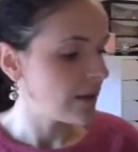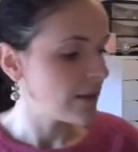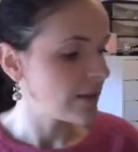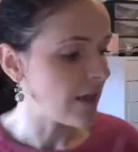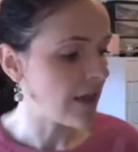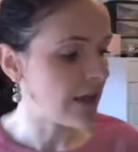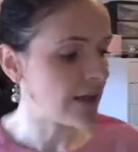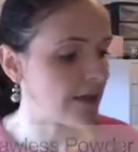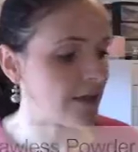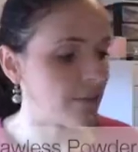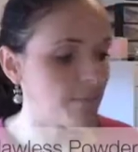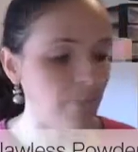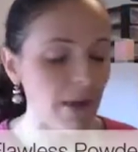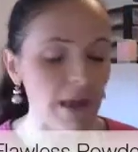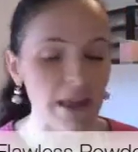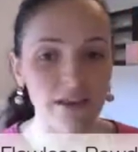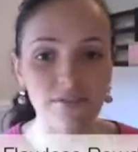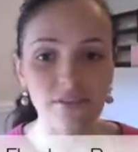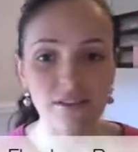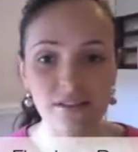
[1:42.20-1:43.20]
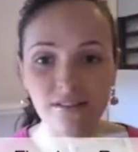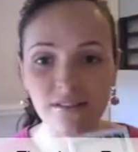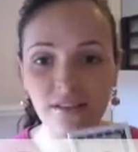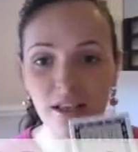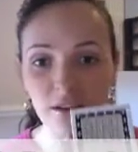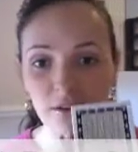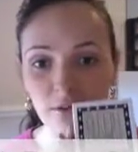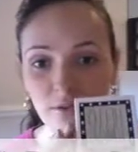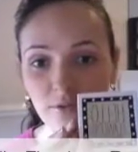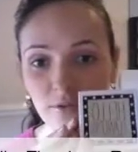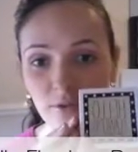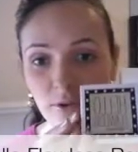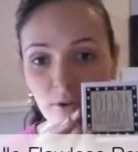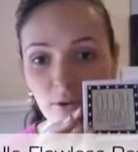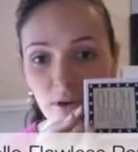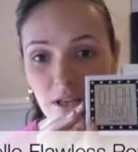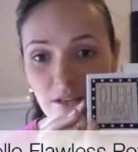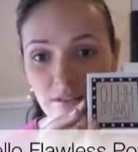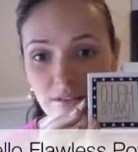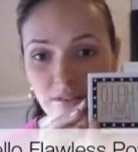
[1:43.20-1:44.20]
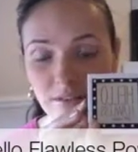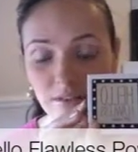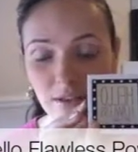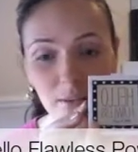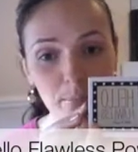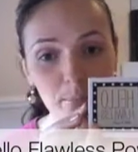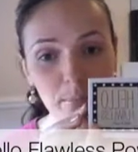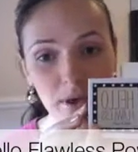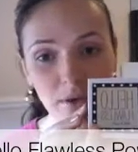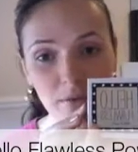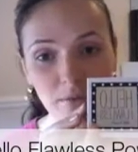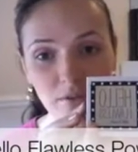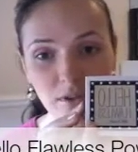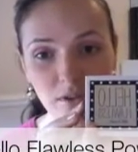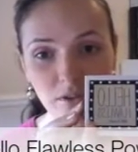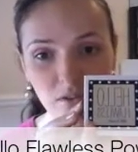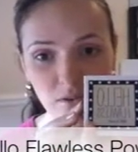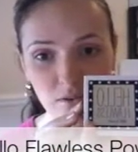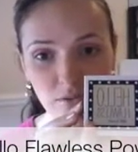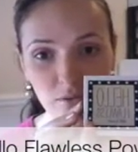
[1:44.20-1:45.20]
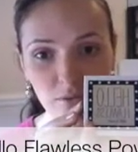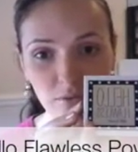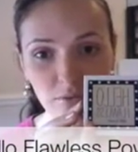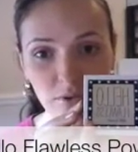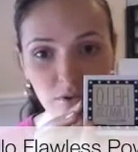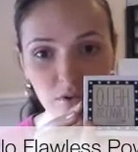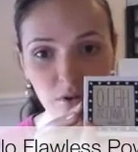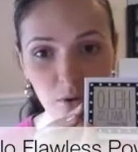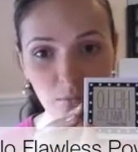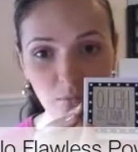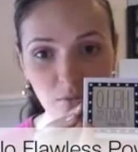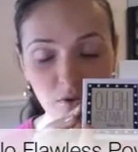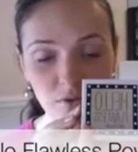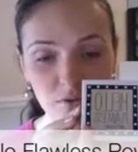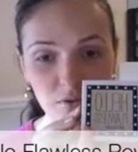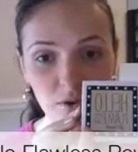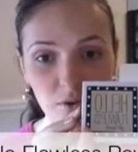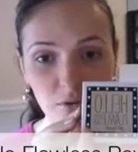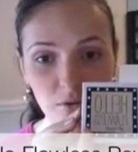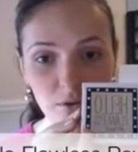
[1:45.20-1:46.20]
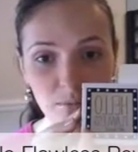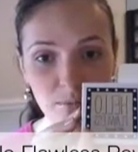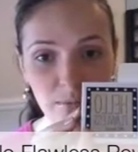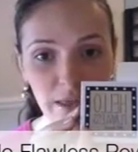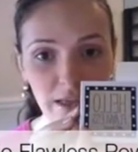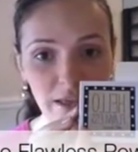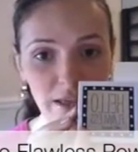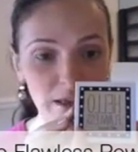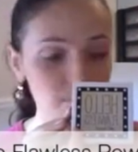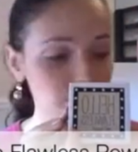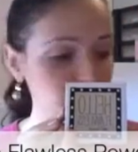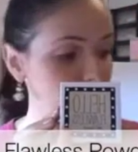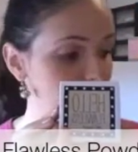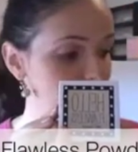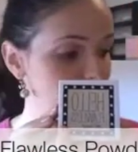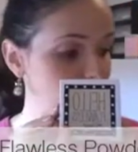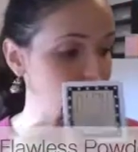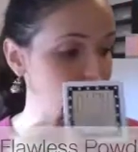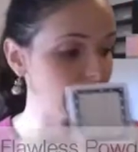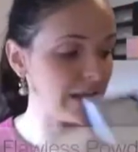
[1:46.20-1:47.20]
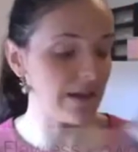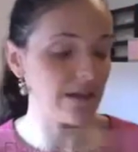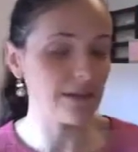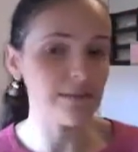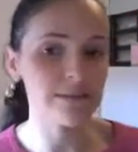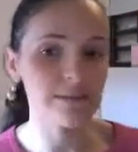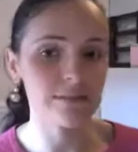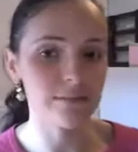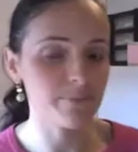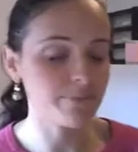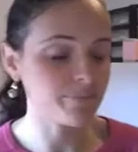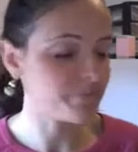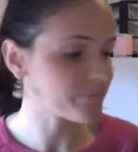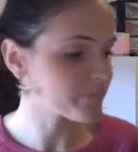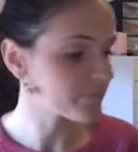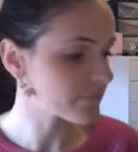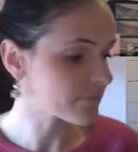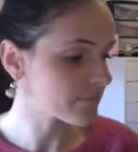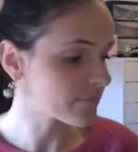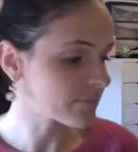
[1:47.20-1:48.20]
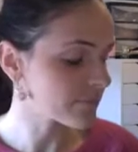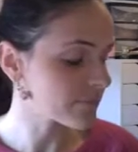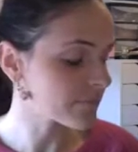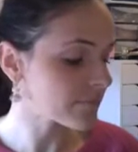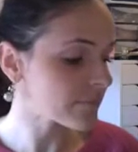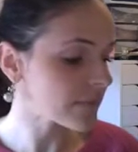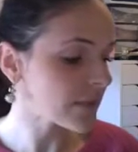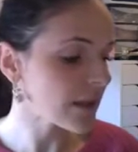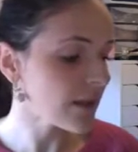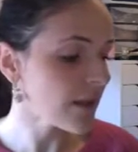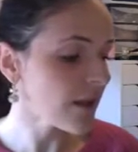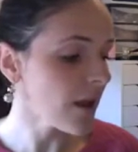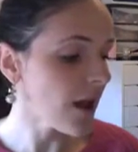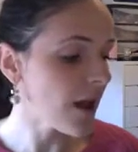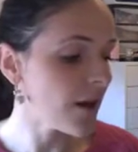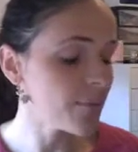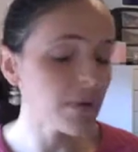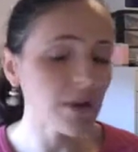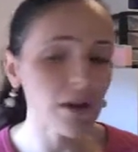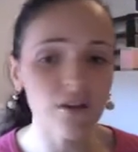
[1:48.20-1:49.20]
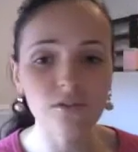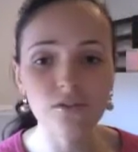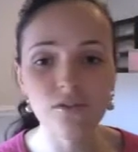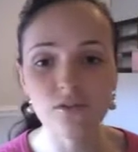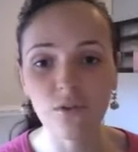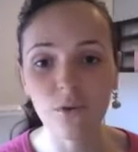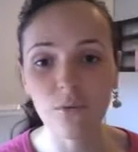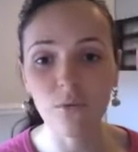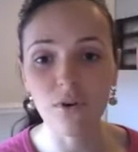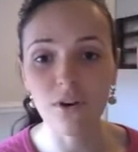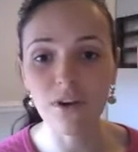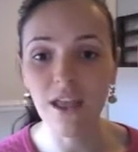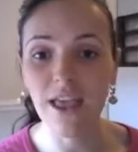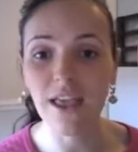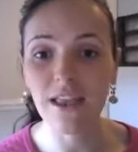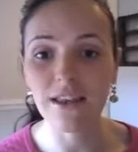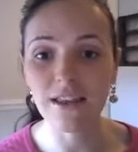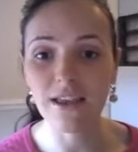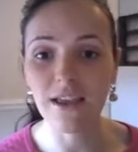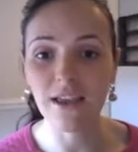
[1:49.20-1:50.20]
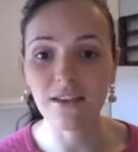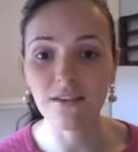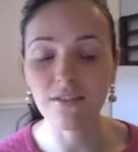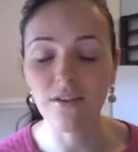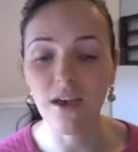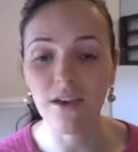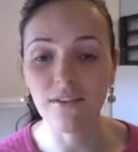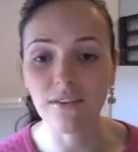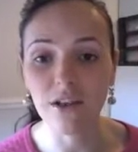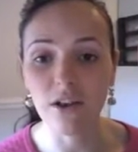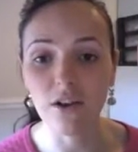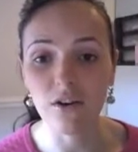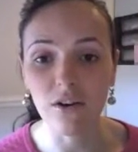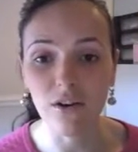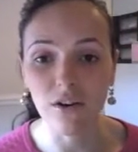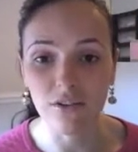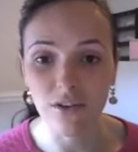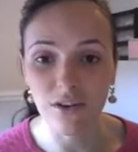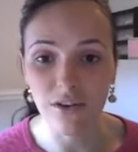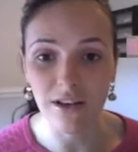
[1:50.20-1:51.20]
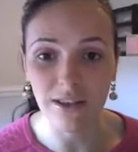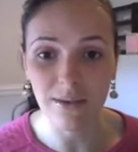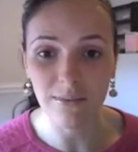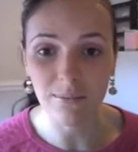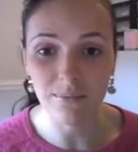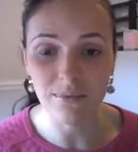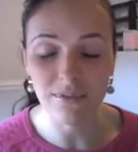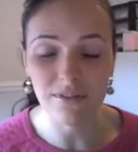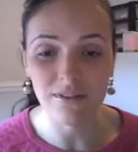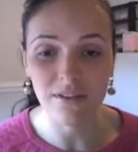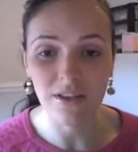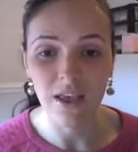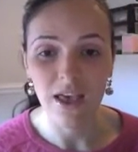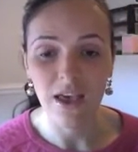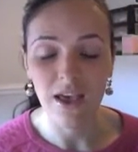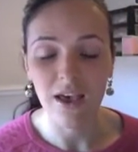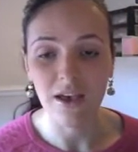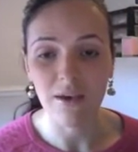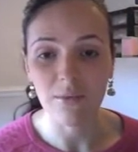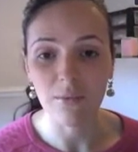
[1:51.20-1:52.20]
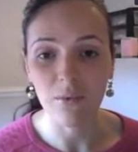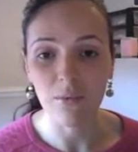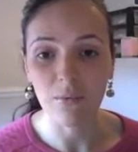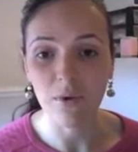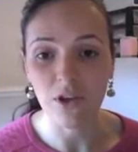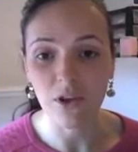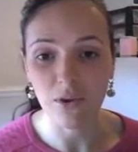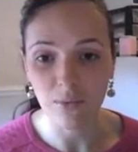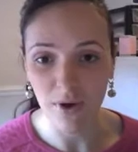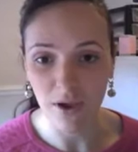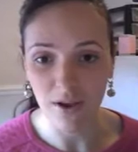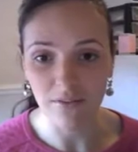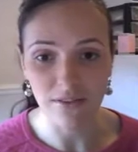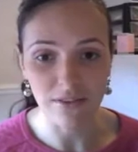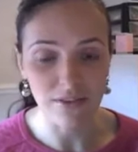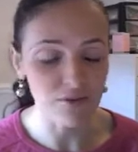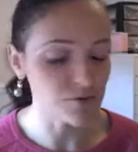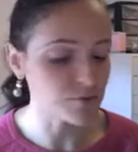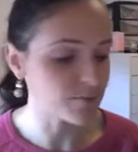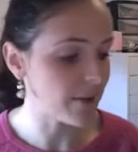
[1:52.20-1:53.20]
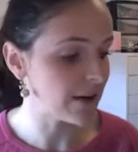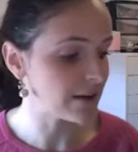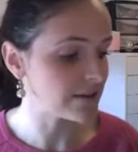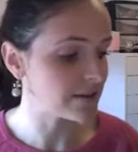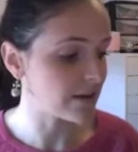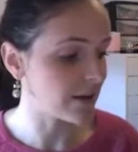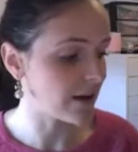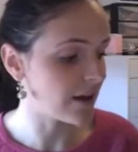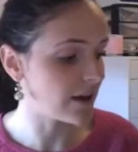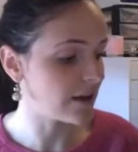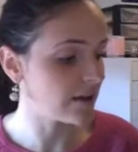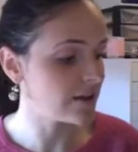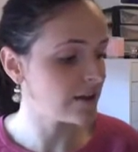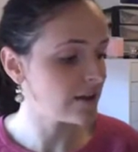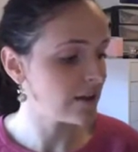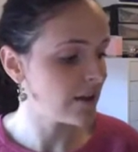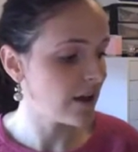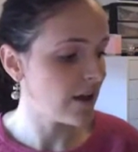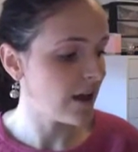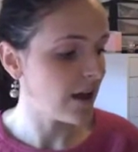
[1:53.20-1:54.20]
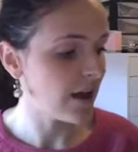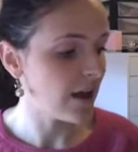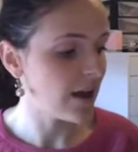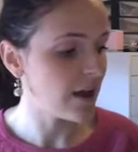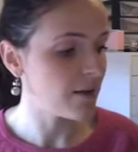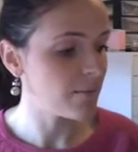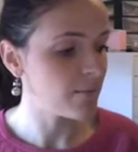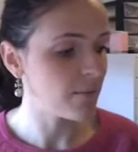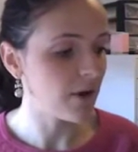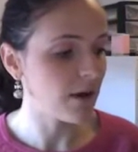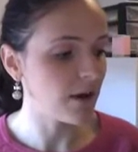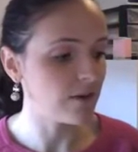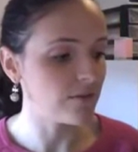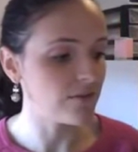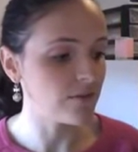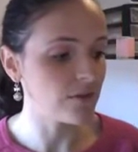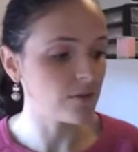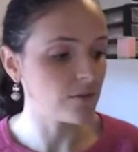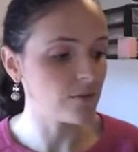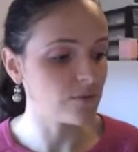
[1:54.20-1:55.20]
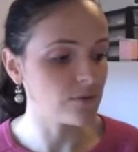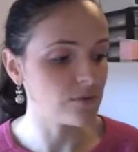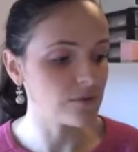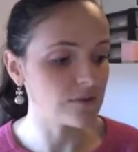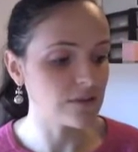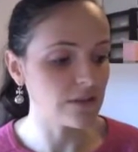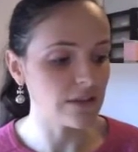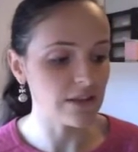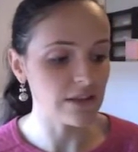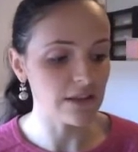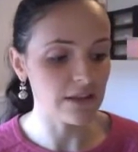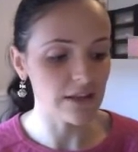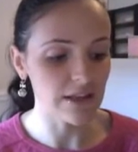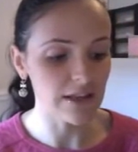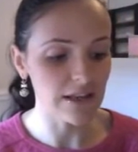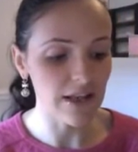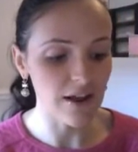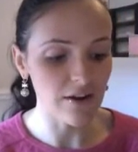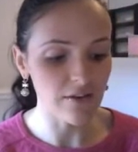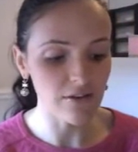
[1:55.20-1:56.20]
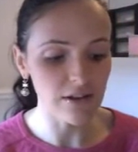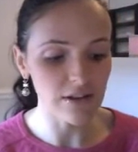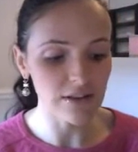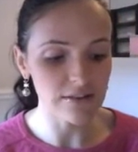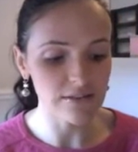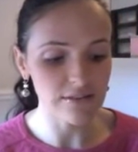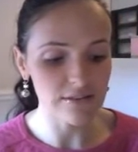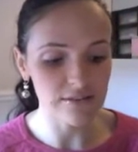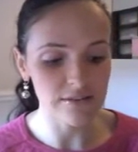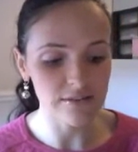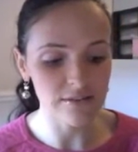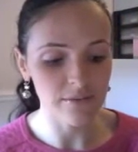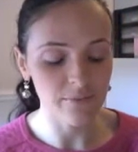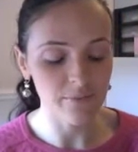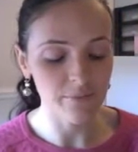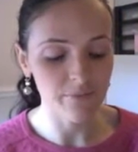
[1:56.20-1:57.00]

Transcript: Then Benefit's Hello Flawless powder just over the top, just to hold the makeup in place. And because you don't want any kind of heavy look on your lips when you're wearing the Dramatic Eye, I've used the Clarins